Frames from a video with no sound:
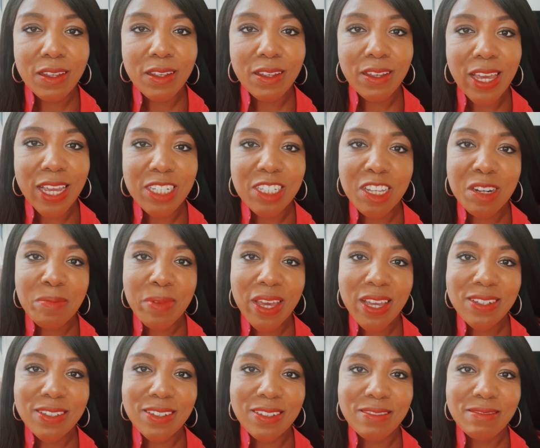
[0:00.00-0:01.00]
as you can
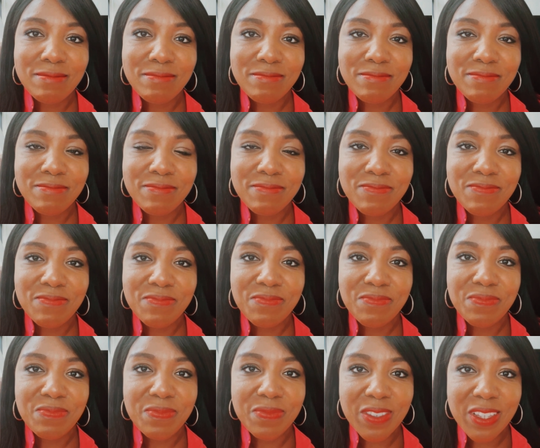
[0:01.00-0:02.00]
imagine,
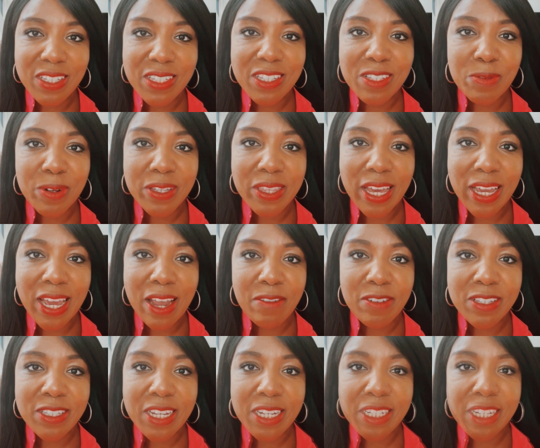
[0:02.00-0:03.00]
this is where that
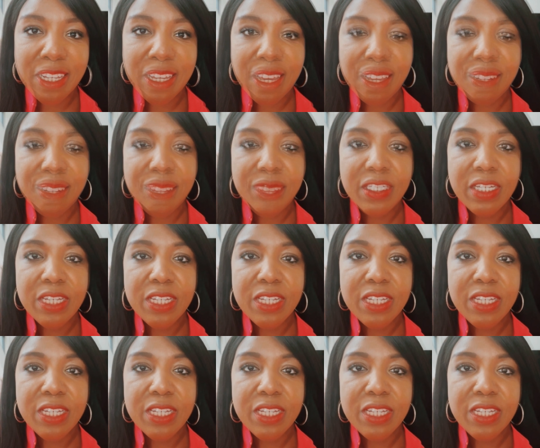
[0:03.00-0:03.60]
conversation kicked in.